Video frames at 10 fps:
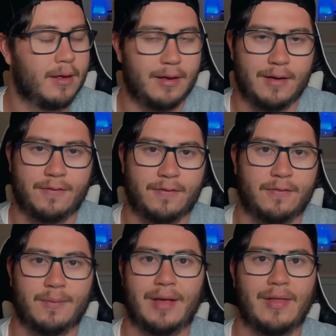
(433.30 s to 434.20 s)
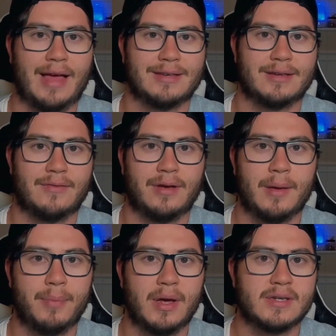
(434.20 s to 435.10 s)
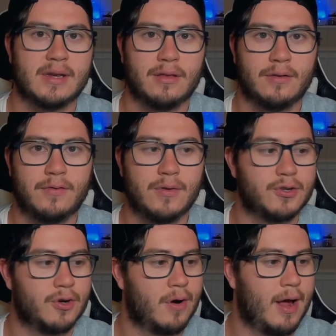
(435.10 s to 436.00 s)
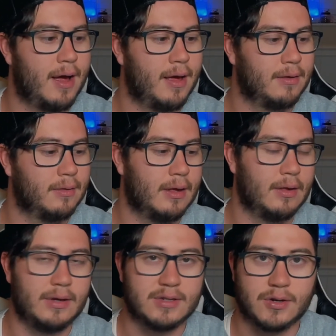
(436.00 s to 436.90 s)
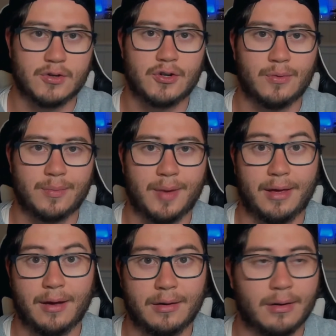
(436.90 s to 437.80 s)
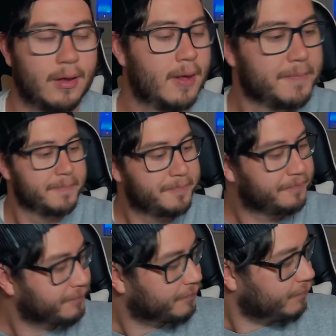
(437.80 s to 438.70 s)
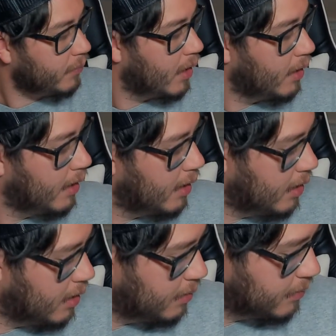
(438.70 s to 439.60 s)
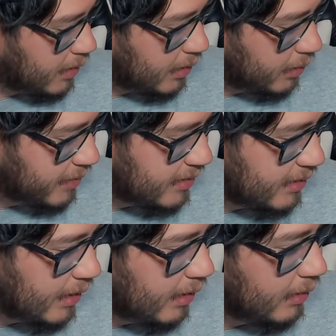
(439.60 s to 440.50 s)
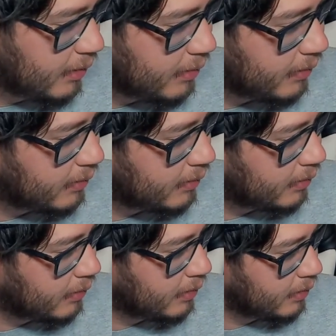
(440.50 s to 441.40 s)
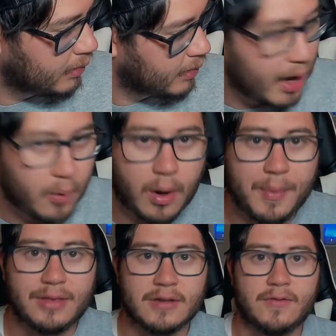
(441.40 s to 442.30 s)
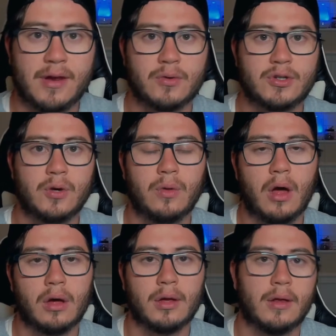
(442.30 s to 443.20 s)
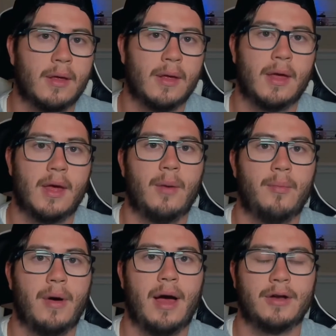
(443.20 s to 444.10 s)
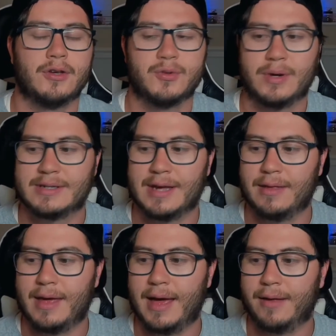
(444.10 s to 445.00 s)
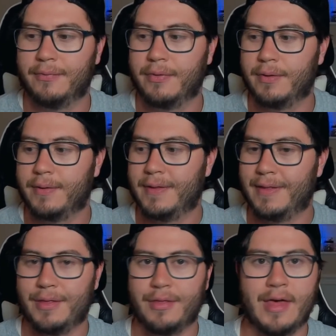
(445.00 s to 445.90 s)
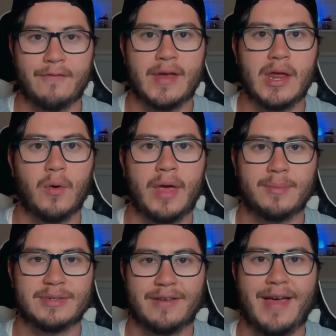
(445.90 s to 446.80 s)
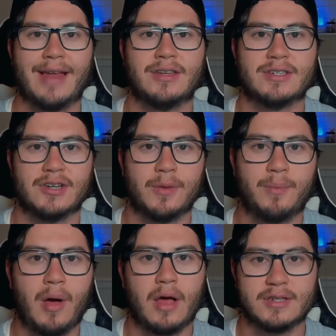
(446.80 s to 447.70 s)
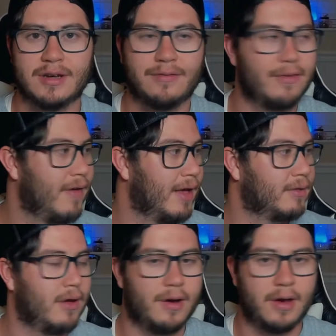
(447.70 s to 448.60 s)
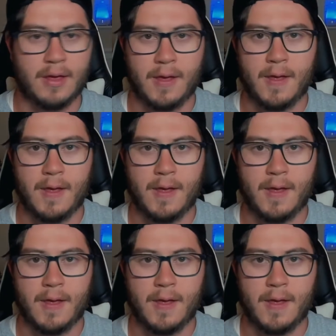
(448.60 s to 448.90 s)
if my glasses ever get busted in the future, I at least can shoot with my gun. Let me see. I don't want to make this video too long, but I just want to say that video games have had such a positive effect on